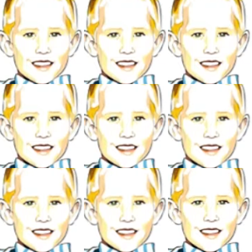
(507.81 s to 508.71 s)

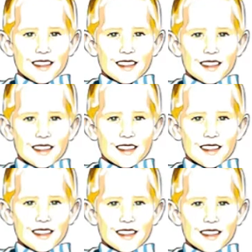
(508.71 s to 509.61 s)

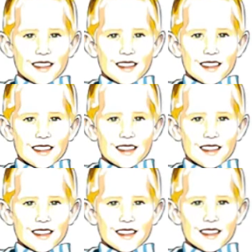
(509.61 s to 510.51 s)

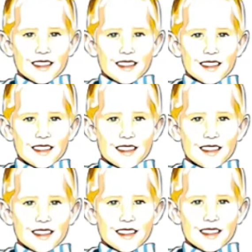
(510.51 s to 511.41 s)

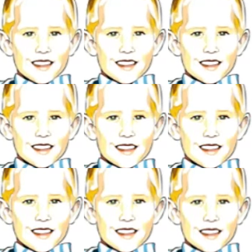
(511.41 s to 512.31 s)

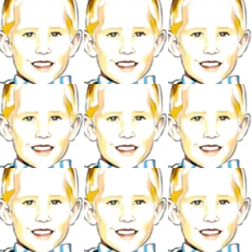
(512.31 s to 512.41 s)
(silent)